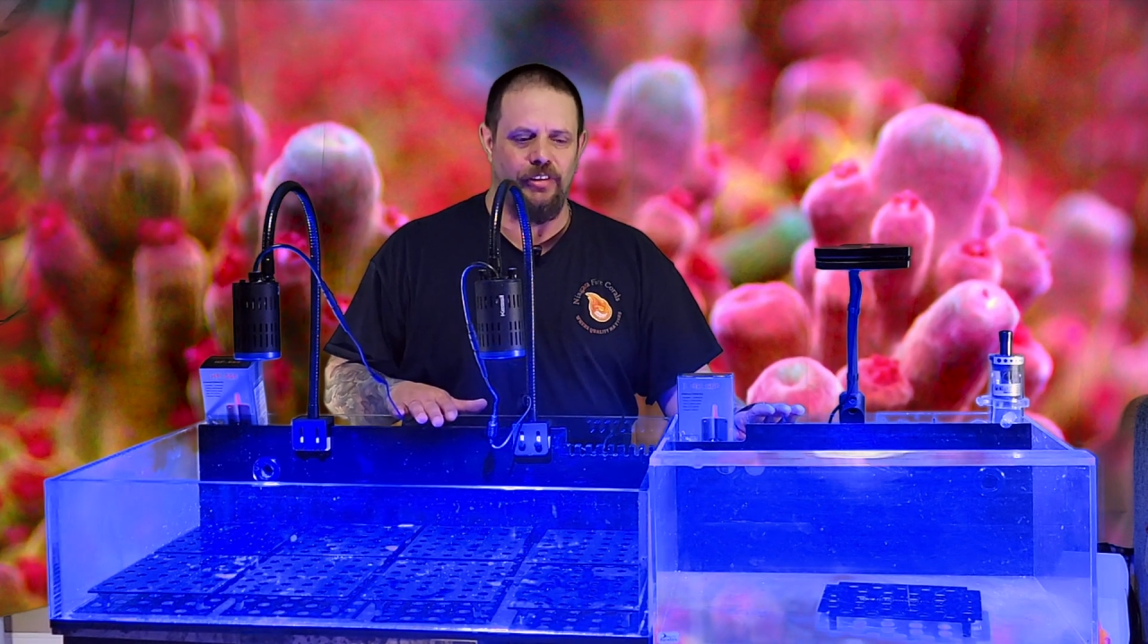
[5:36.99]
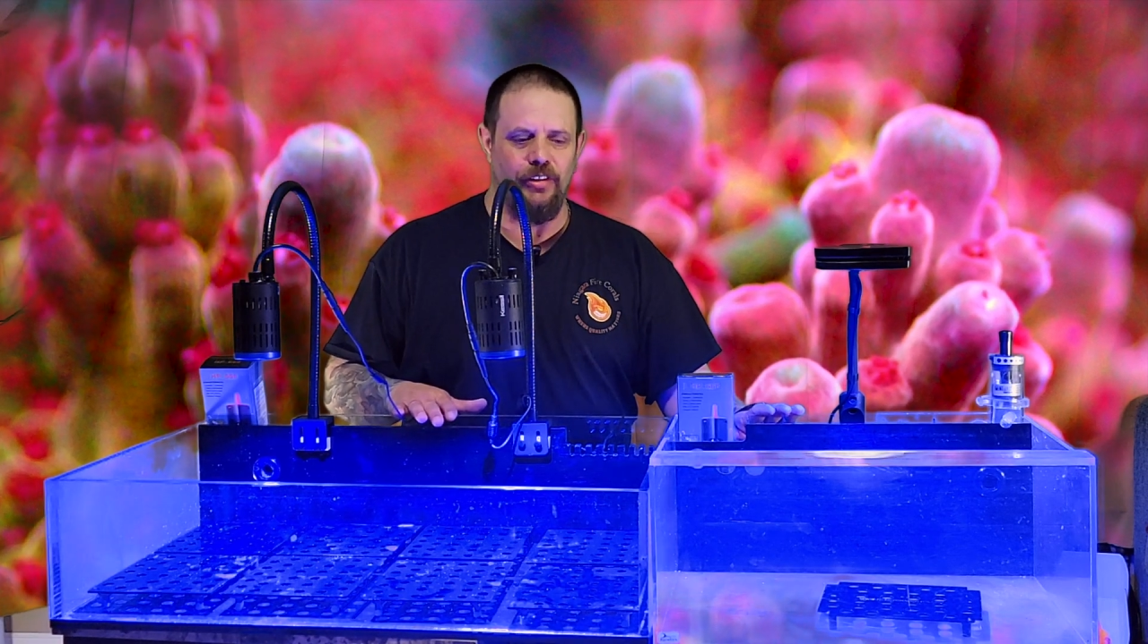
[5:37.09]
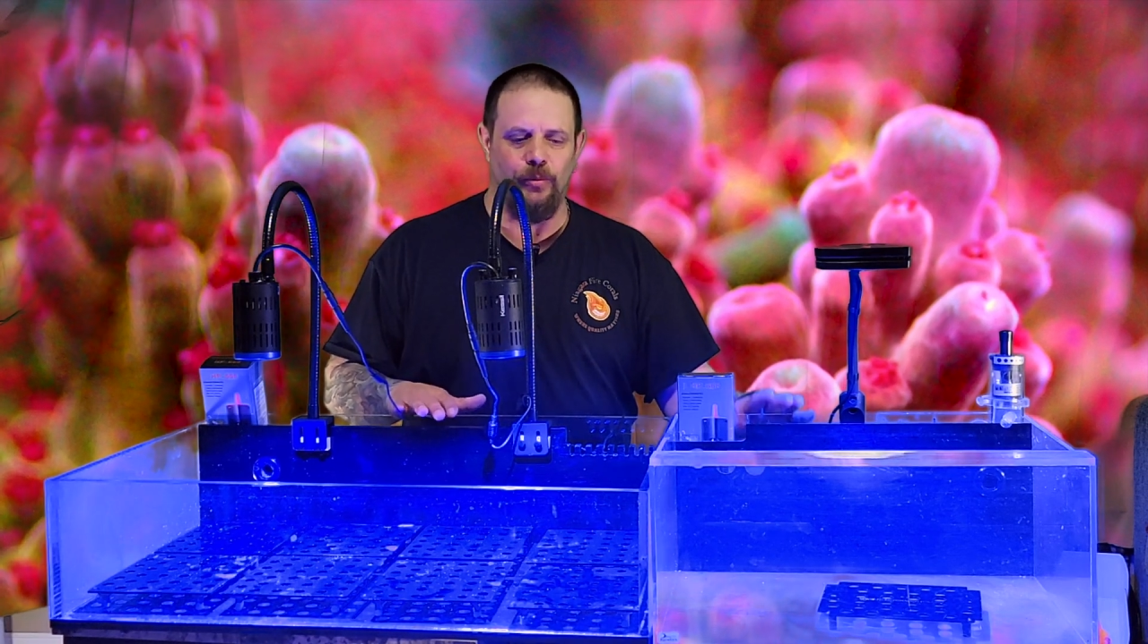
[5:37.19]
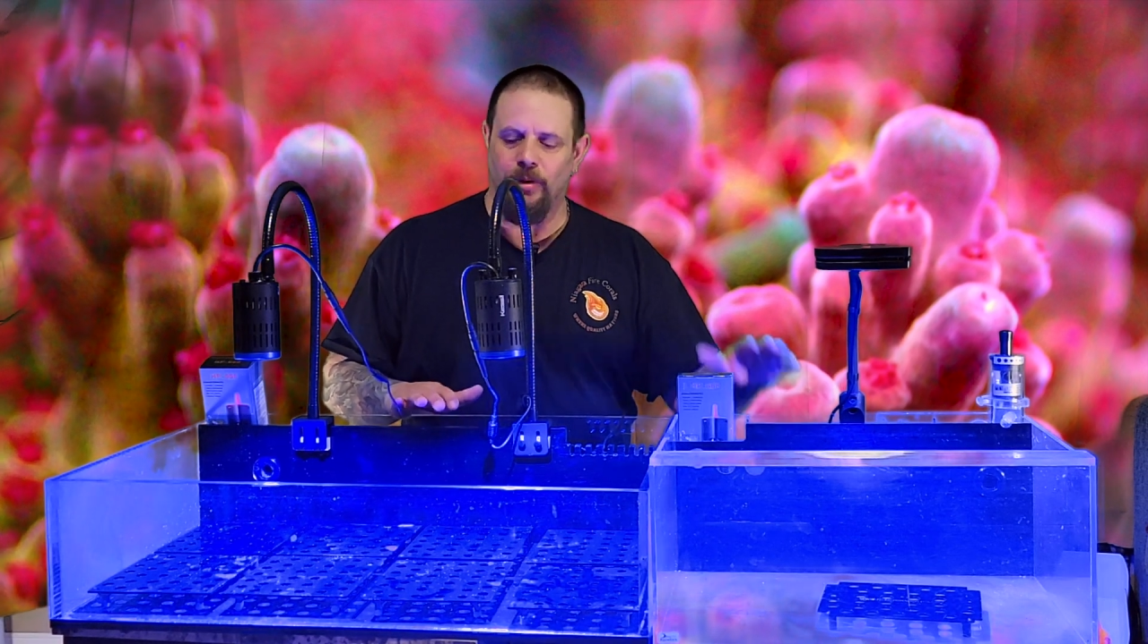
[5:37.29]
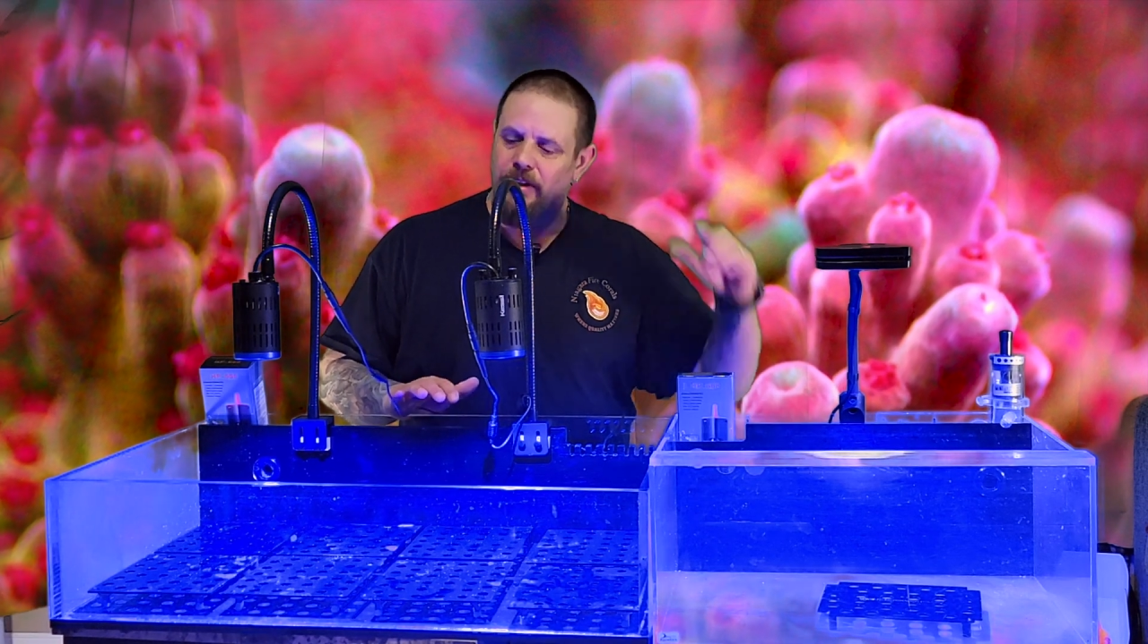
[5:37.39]

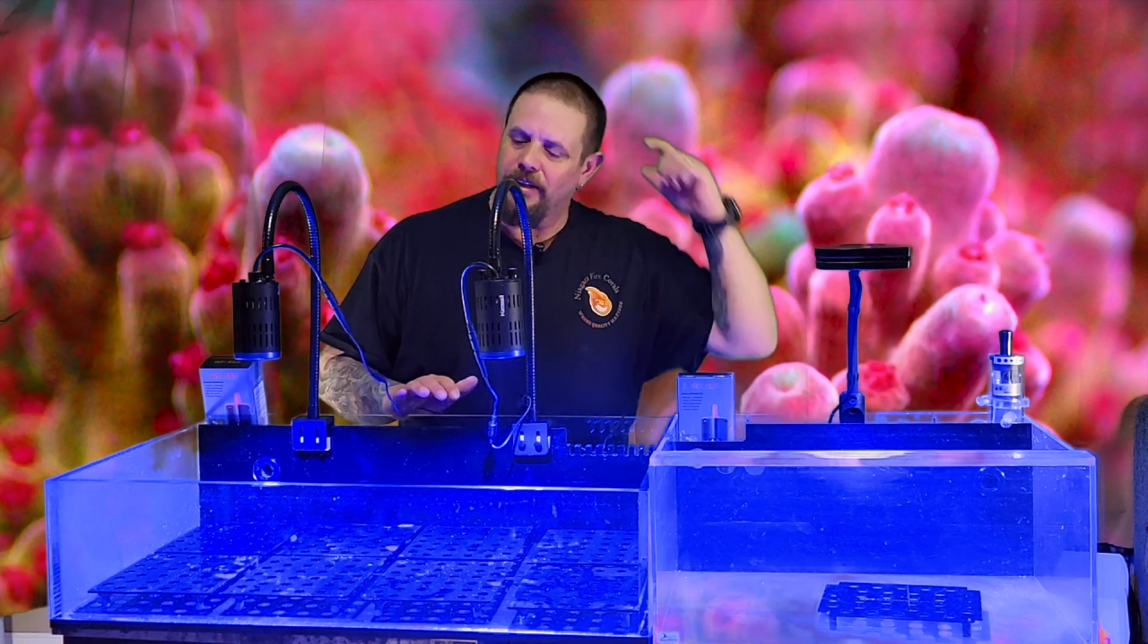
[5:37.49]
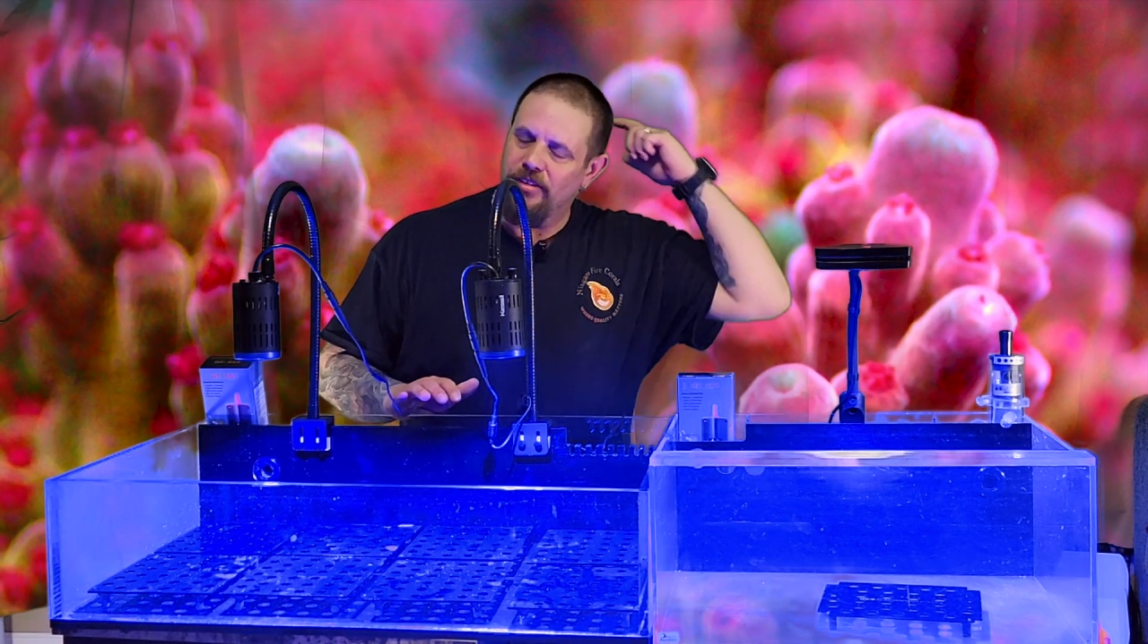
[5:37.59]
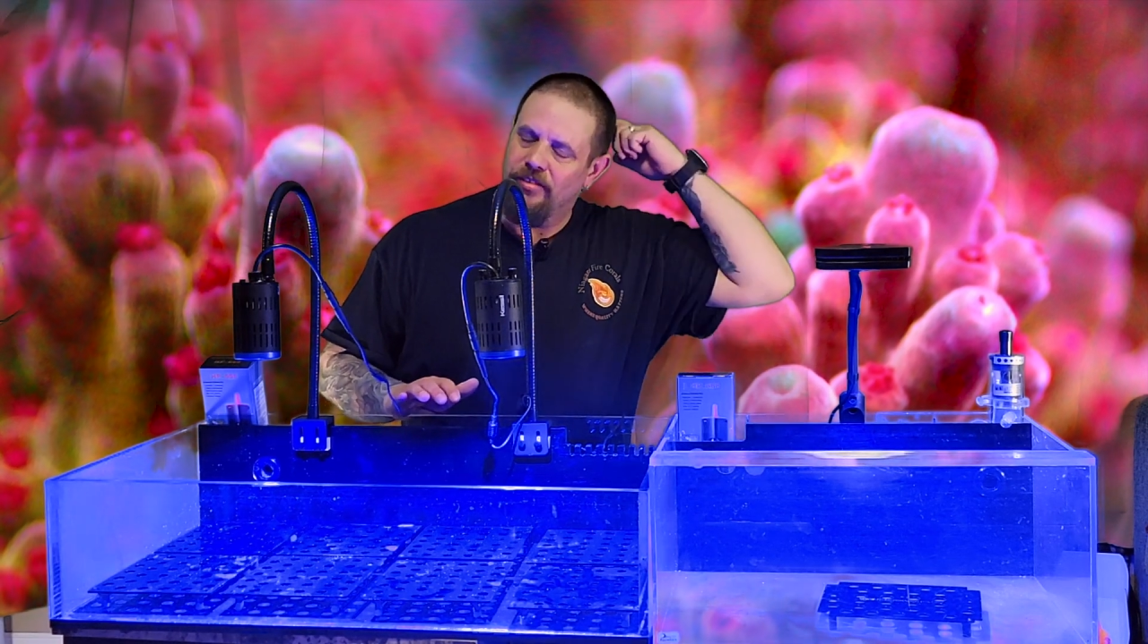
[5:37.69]
either one of these